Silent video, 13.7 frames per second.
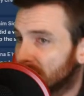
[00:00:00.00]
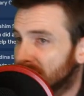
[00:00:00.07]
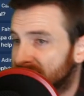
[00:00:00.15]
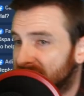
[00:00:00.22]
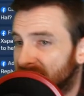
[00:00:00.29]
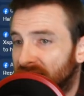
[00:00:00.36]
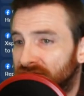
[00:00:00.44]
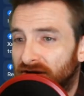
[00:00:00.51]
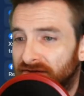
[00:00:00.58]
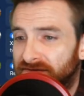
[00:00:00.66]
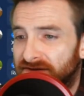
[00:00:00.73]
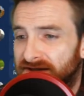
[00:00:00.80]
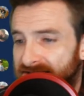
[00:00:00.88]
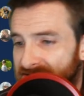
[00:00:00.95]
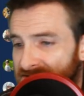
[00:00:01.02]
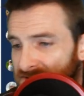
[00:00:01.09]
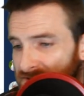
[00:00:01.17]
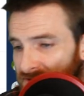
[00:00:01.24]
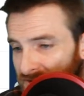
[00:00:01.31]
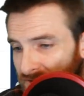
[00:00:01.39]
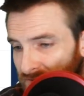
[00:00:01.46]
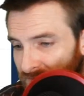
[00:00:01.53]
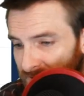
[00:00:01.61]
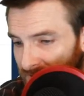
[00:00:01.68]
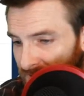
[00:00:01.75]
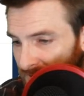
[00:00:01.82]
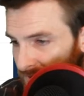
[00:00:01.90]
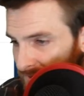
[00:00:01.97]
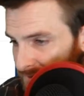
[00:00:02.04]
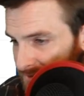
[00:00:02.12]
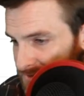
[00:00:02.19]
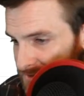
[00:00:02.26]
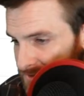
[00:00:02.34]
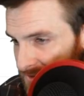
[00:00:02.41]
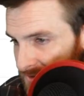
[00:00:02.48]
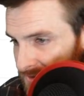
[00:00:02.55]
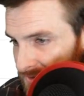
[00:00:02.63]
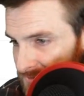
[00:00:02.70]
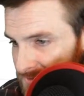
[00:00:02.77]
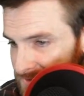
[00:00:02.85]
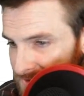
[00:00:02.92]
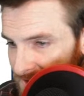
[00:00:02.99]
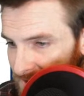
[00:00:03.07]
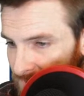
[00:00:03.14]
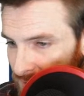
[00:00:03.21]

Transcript: Let's see how DraftKings is looking over here on this little side.